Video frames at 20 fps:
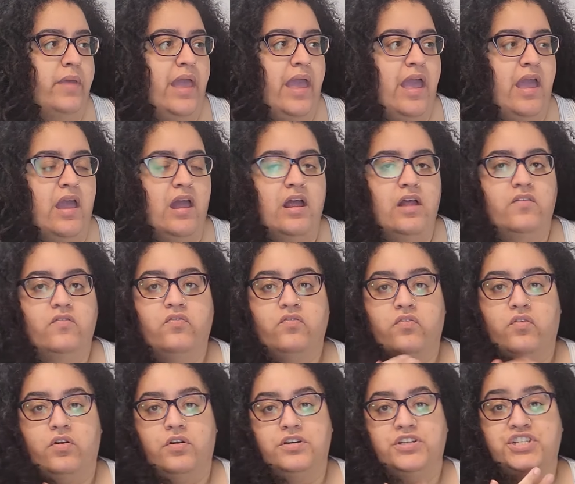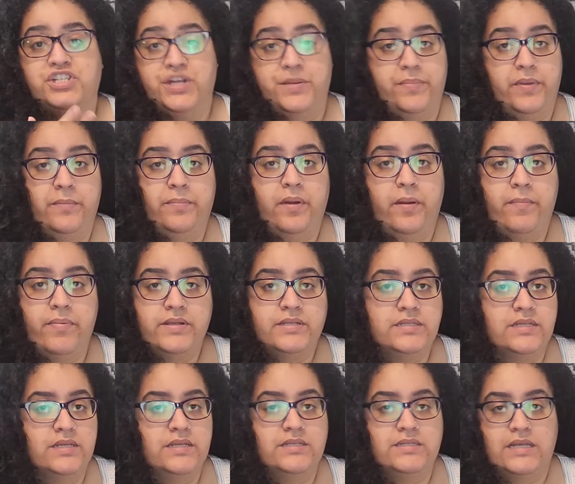and for shipping
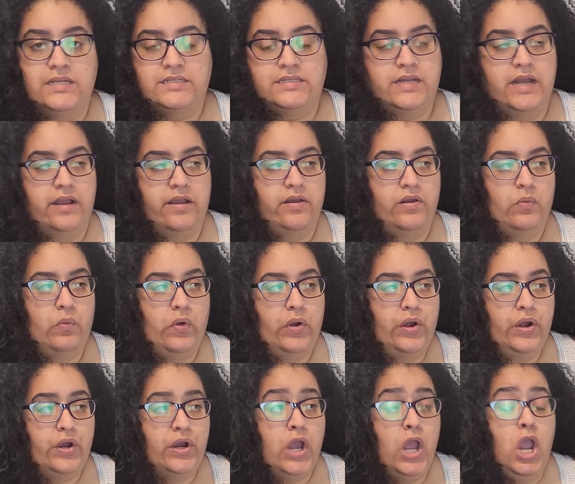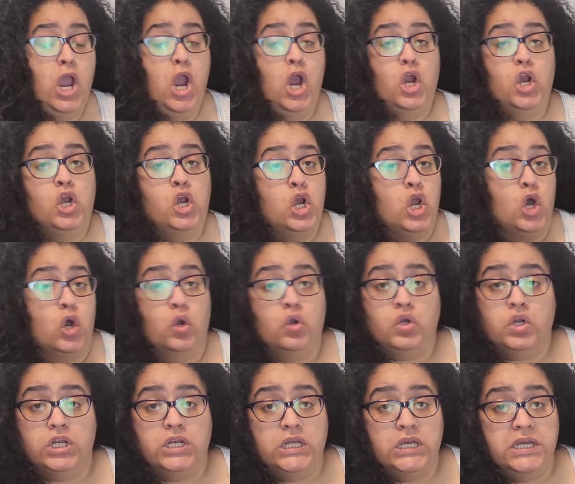purposes that's not gonna work
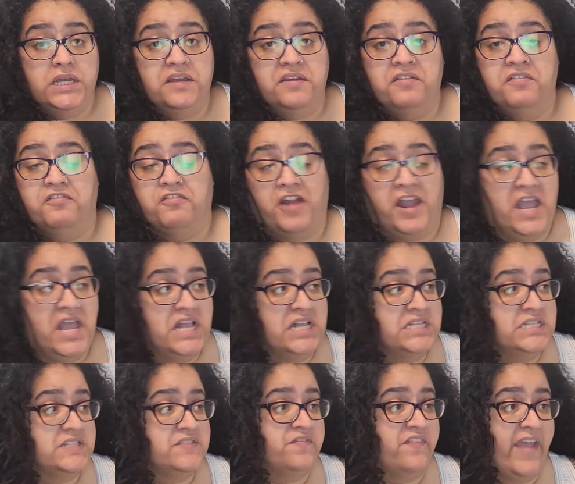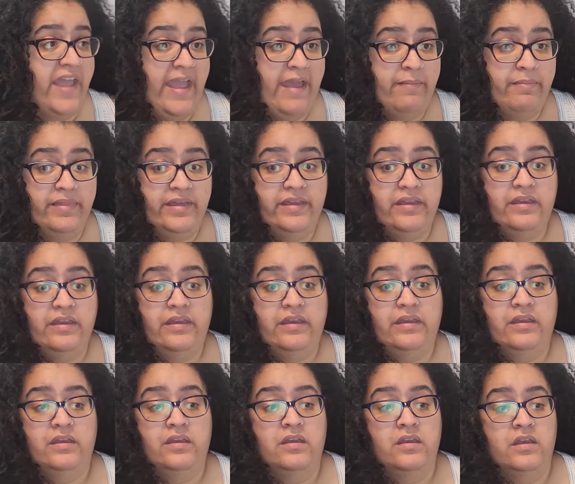locally friends
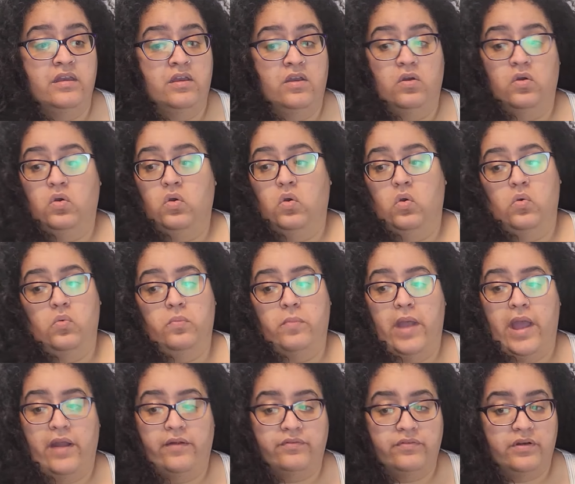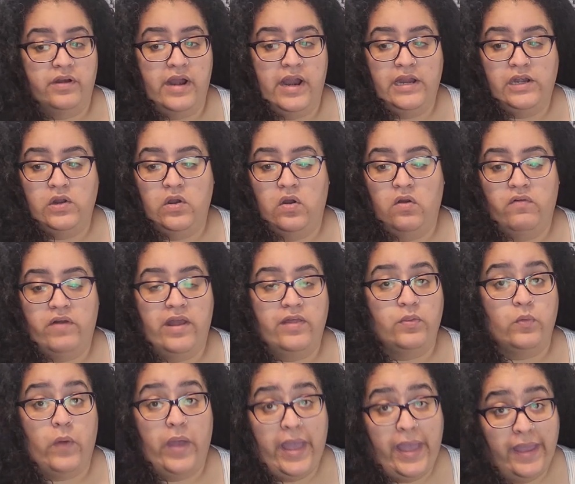family whomever I know around
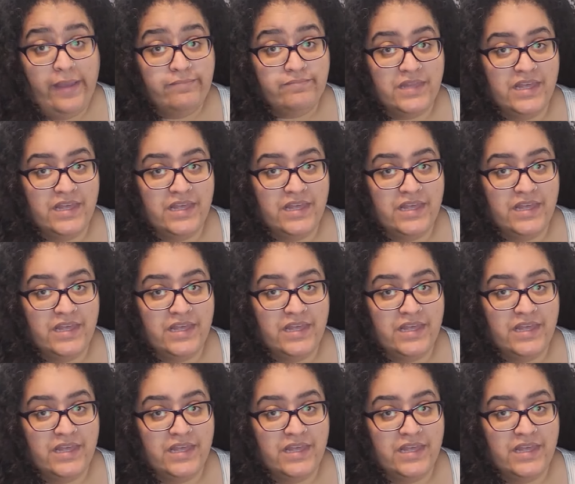the way,